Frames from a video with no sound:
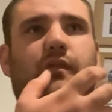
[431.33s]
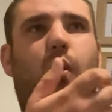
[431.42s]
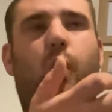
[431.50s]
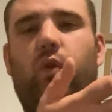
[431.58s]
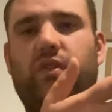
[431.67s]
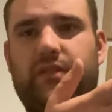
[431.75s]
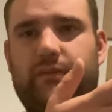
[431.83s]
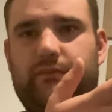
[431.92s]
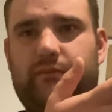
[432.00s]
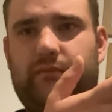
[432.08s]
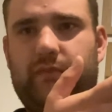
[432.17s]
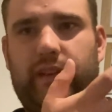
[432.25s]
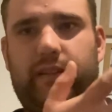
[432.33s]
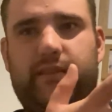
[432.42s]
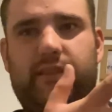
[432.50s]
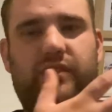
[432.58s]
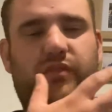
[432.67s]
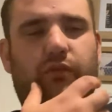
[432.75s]
awesome. The,
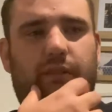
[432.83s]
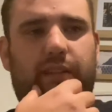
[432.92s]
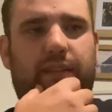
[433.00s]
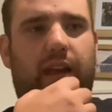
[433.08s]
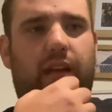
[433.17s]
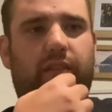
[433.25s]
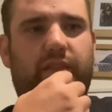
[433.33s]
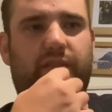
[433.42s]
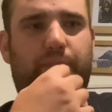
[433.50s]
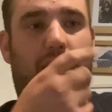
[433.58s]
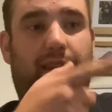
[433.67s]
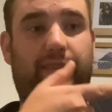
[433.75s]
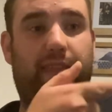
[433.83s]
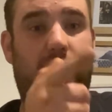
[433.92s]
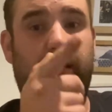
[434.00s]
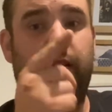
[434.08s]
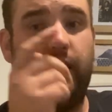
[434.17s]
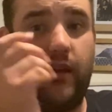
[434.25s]
the story of the characters back
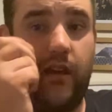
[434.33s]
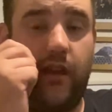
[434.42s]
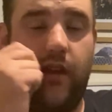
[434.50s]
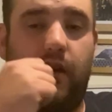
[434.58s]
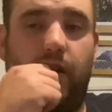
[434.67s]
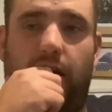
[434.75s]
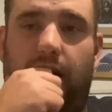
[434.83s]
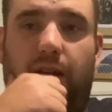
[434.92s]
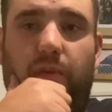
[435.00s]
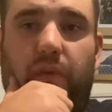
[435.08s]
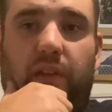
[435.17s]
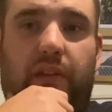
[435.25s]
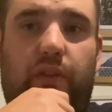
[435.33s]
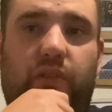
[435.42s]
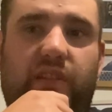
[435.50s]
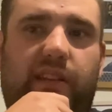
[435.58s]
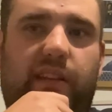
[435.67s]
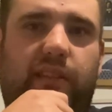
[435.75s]
then are really
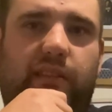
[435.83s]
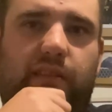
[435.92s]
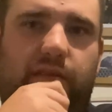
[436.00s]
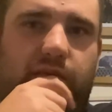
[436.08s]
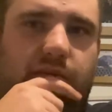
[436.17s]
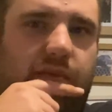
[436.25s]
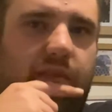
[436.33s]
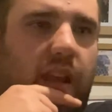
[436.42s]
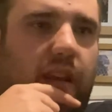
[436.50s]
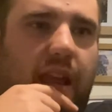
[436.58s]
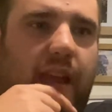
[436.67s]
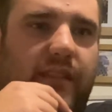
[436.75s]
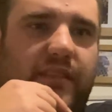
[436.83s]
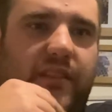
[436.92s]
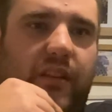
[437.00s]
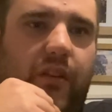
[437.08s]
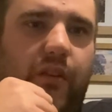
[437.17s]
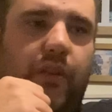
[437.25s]
good. You get and that
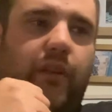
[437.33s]
so